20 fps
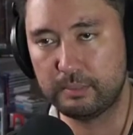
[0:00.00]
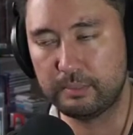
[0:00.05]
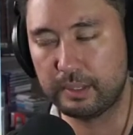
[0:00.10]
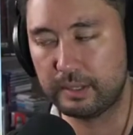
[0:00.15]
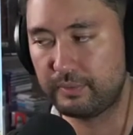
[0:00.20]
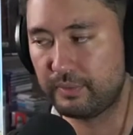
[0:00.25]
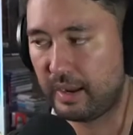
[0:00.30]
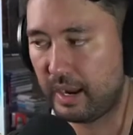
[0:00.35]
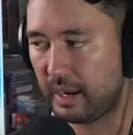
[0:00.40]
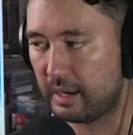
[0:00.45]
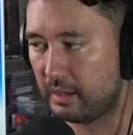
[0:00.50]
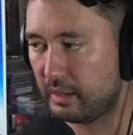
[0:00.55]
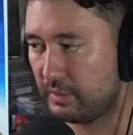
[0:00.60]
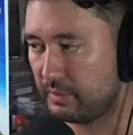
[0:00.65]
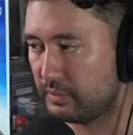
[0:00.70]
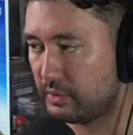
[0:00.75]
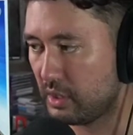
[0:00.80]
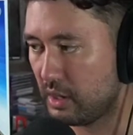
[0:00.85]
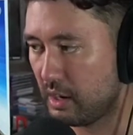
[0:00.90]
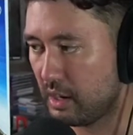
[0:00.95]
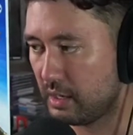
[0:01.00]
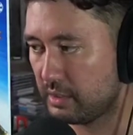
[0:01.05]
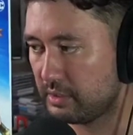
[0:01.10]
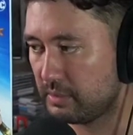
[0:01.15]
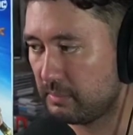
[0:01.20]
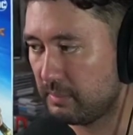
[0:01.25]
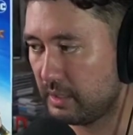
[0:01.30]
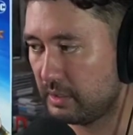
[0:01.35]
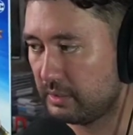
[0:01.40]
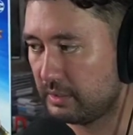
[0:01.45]
Big fan of Josh
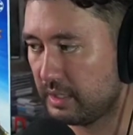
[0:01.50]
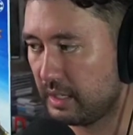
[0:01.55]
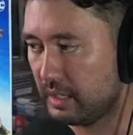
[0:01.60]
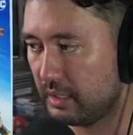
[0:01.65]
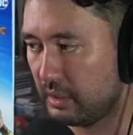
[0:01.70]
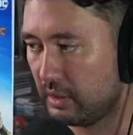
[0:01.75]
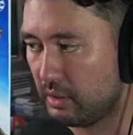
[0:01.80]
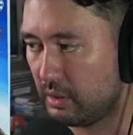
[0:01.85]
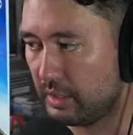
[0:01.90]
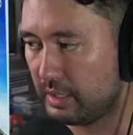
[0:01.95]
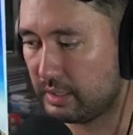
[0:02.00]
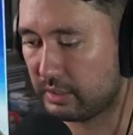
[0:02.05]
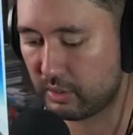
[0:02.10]
Middleton and all these